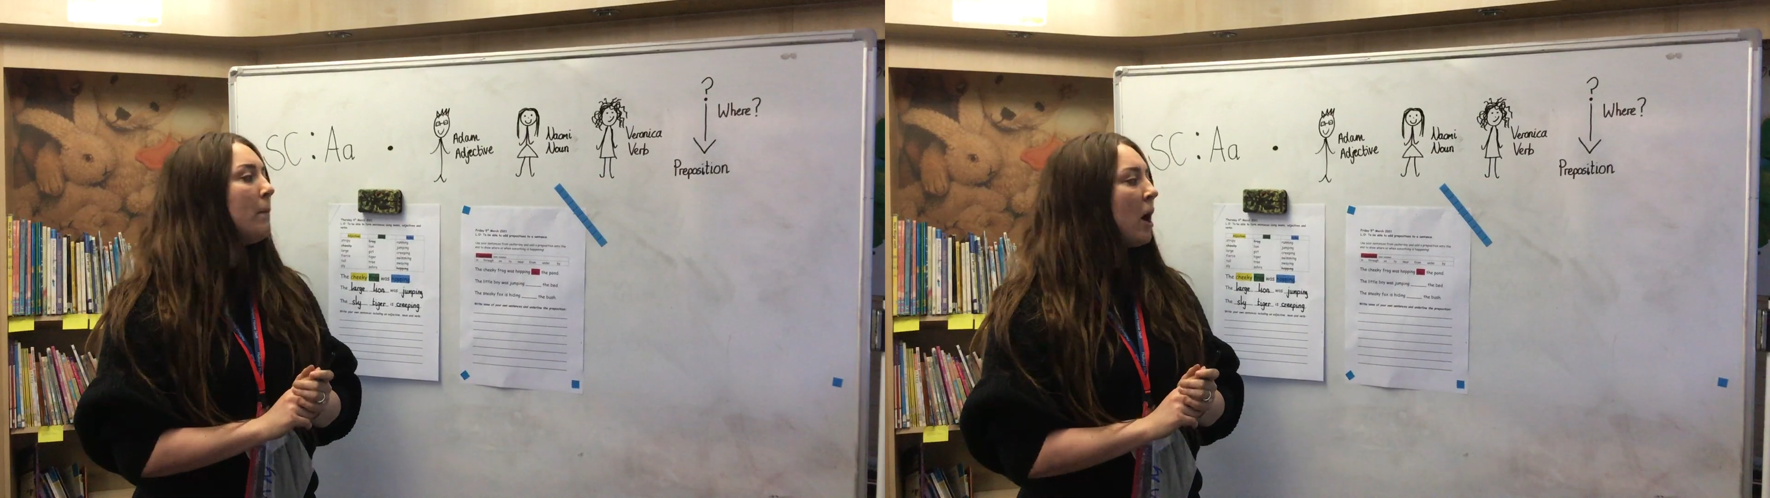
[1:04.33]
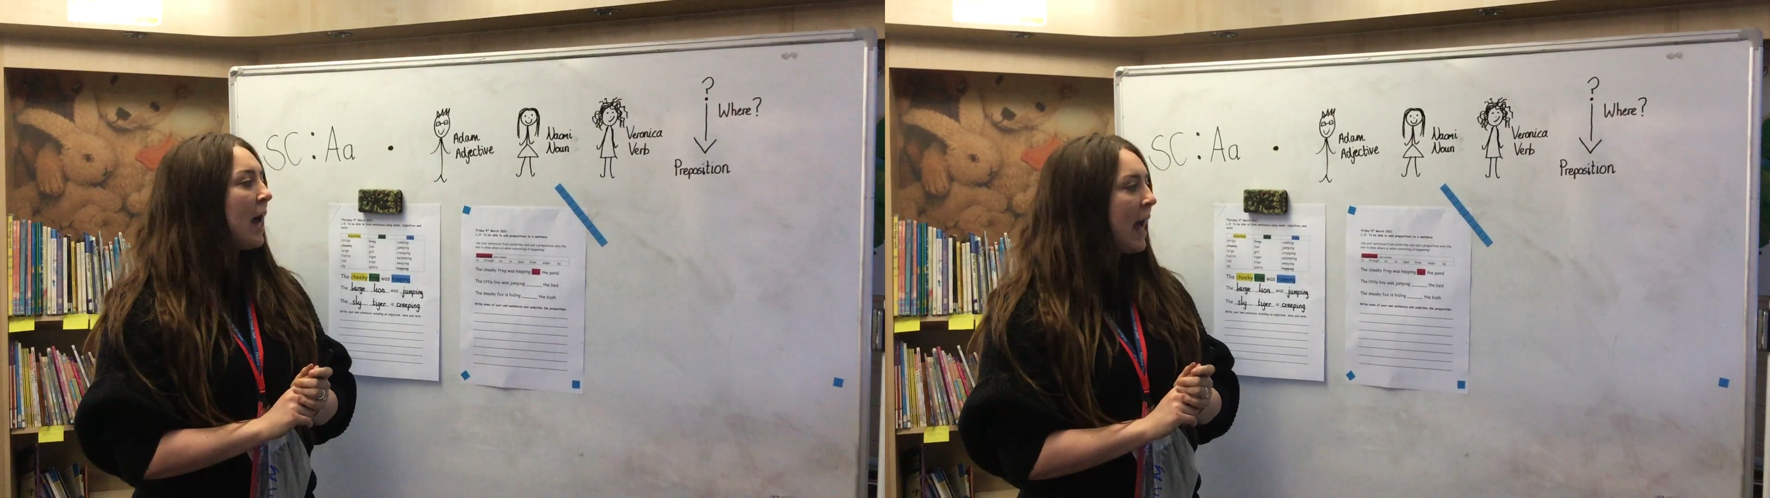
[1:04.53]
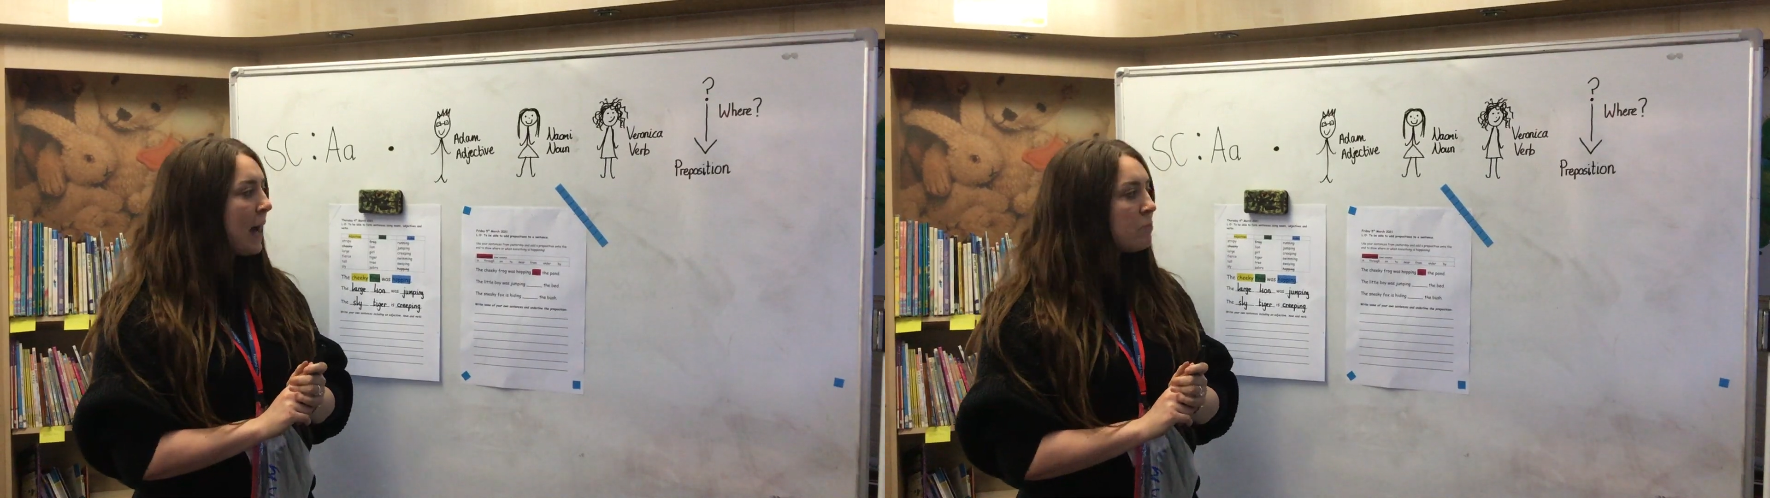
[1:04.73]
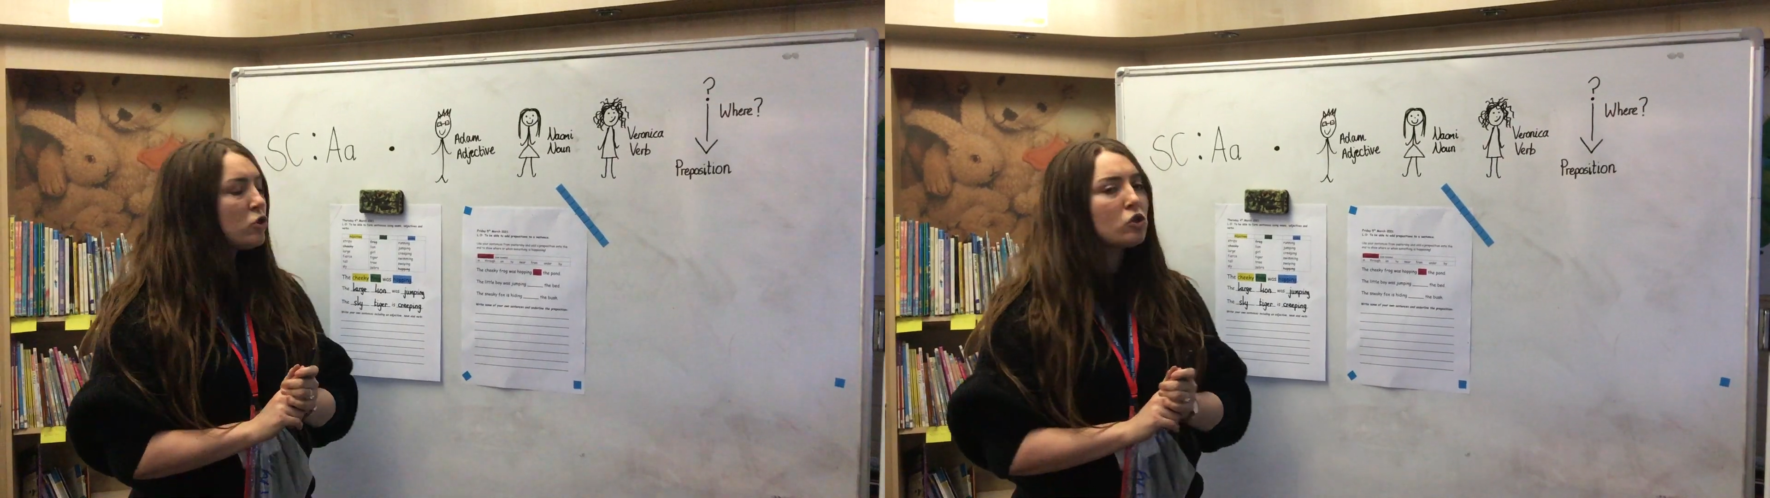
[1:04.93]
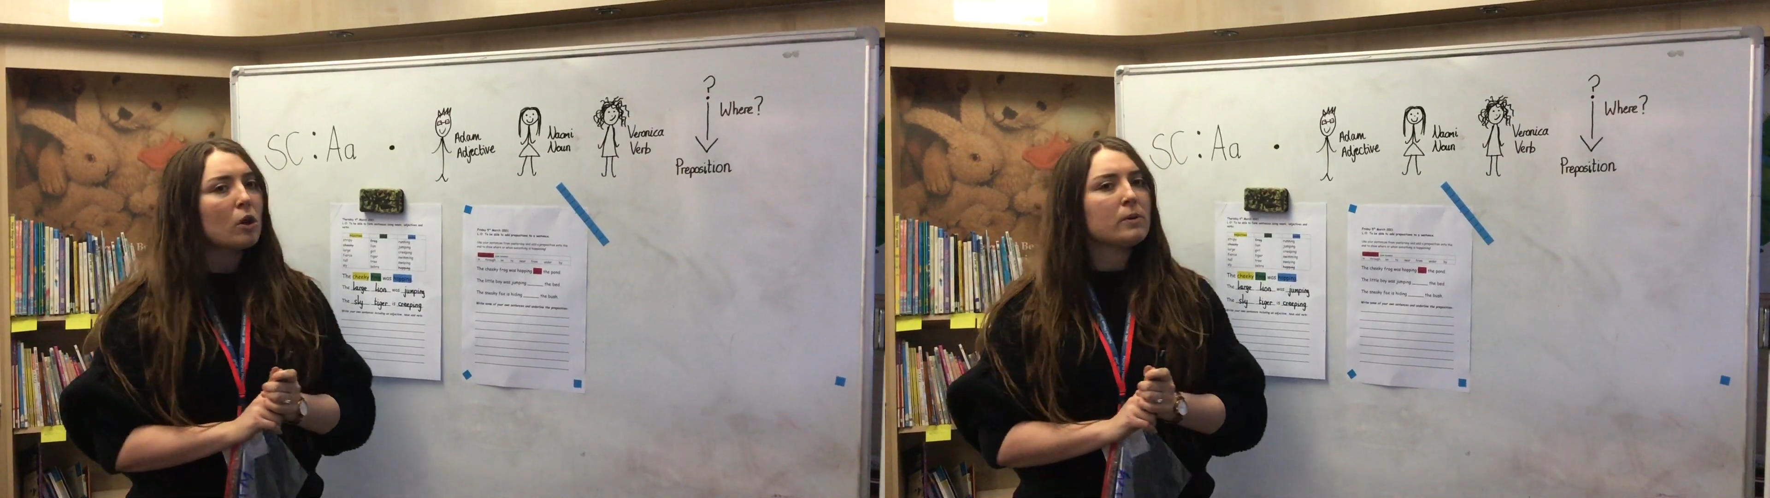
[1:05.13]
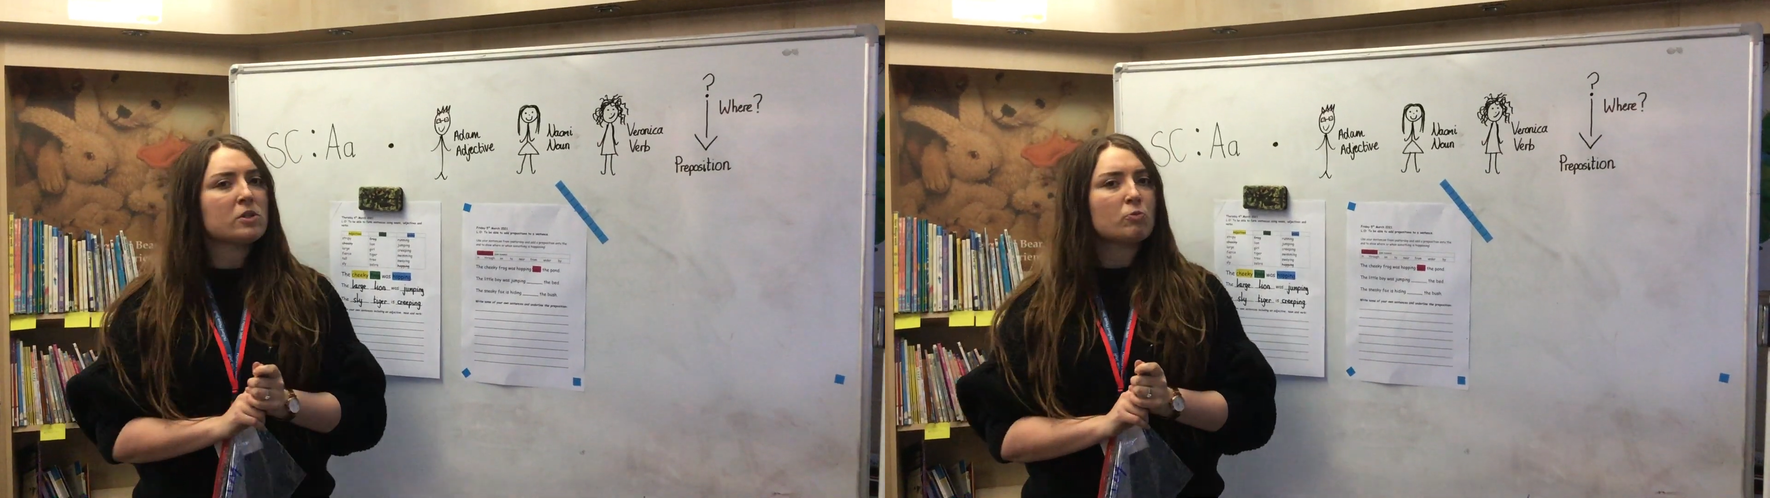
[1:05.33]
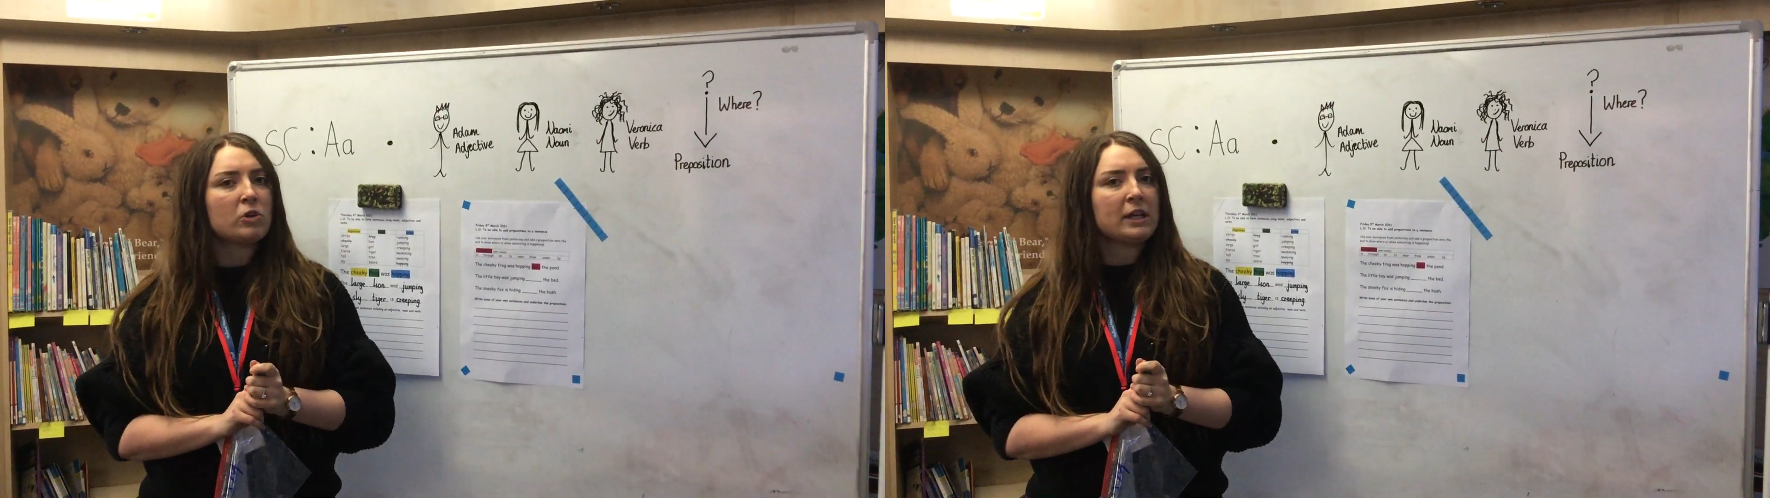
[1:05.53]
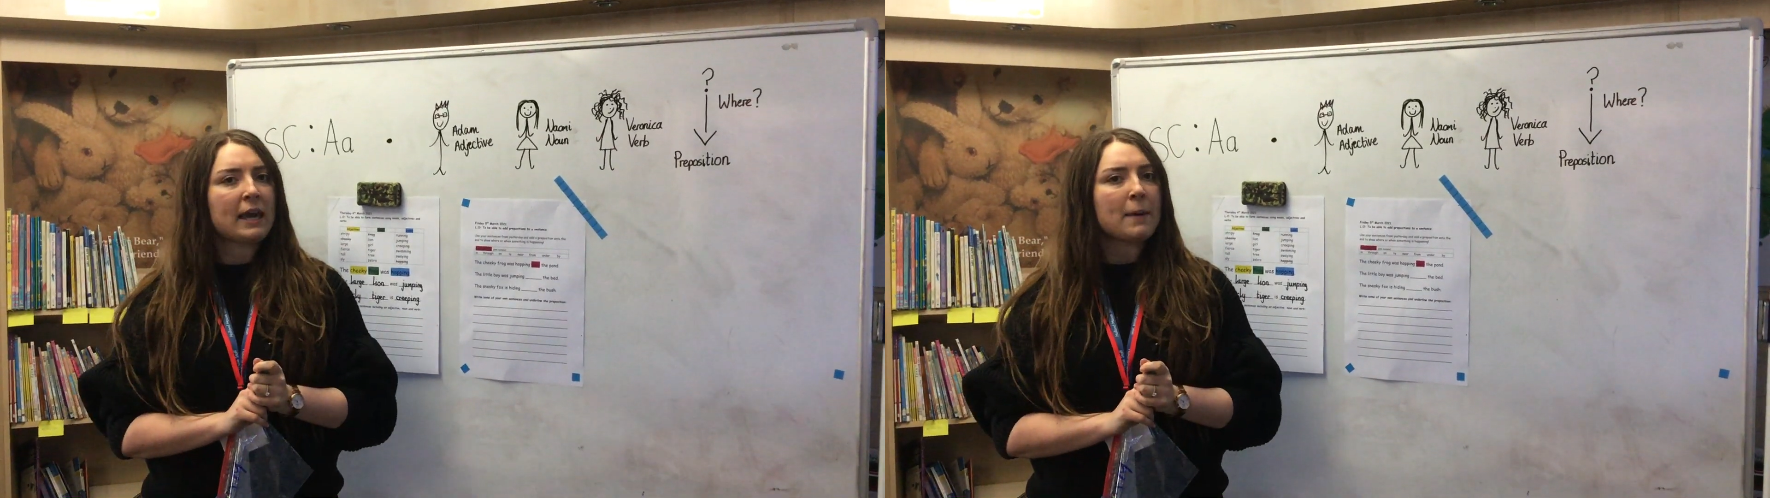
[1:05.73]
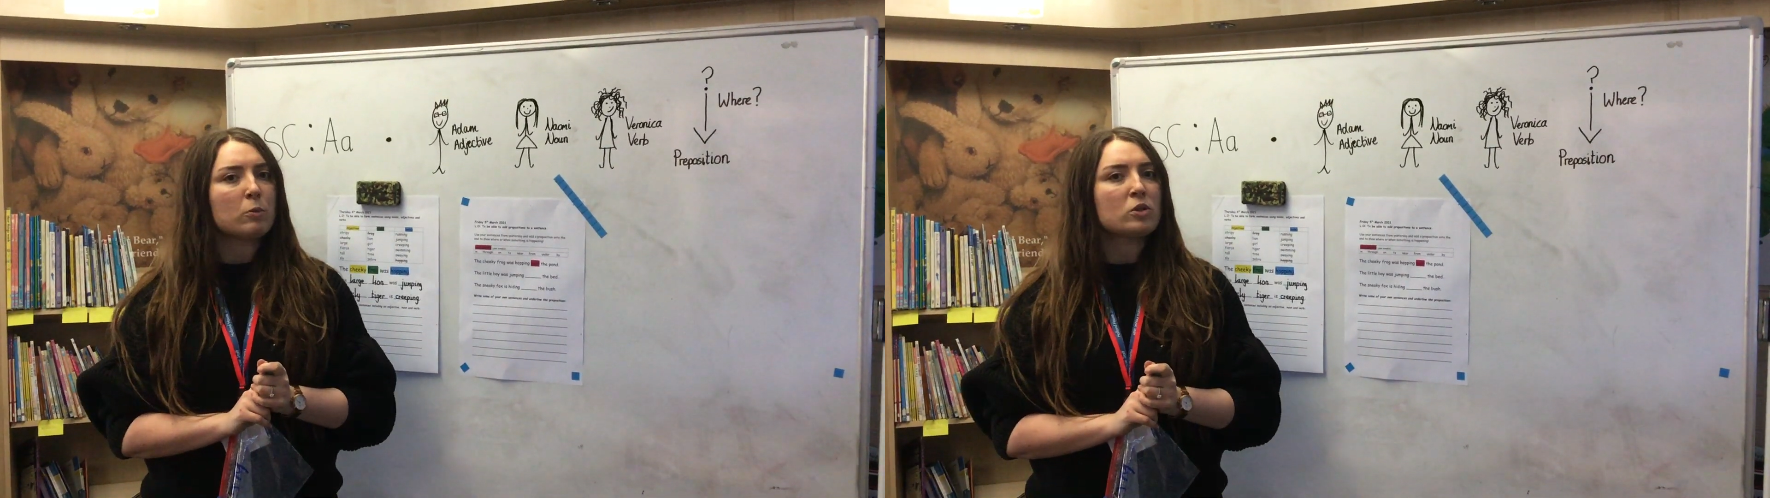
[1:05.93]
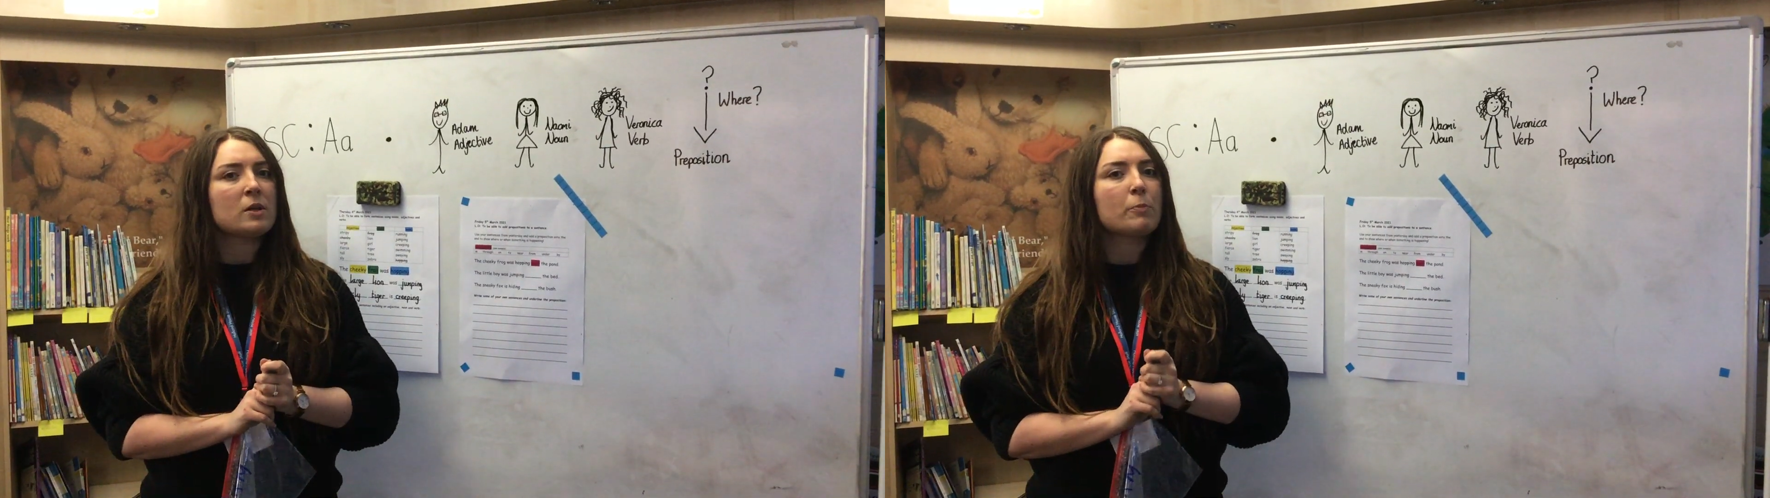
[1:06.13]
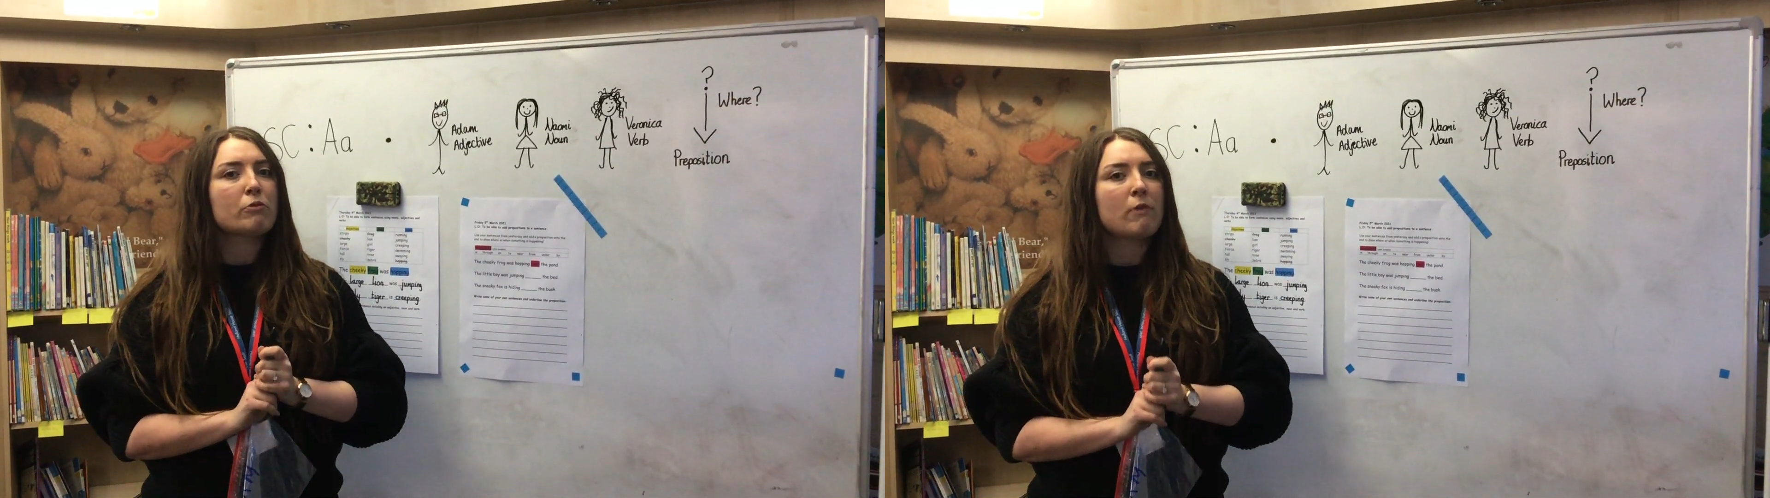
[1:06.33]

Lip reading: but I am just going to recap what a